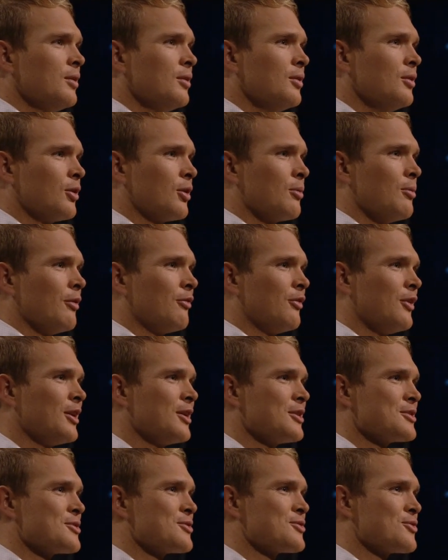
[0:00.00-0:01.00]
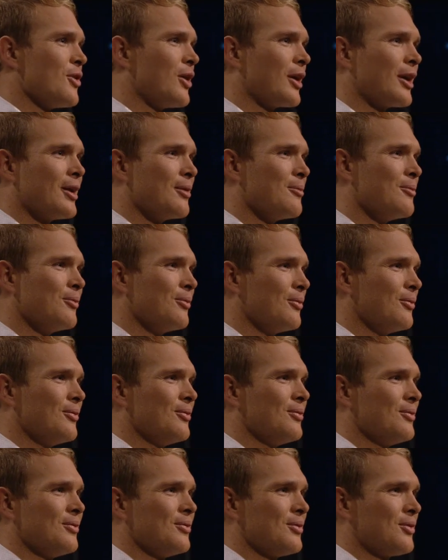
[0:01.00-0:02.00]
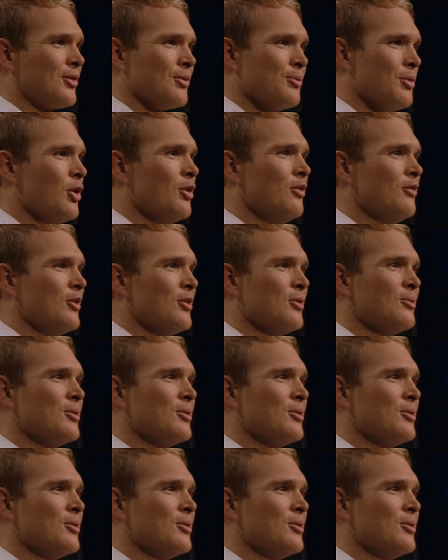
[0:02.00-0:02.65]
look at my fingers and try get them to move them.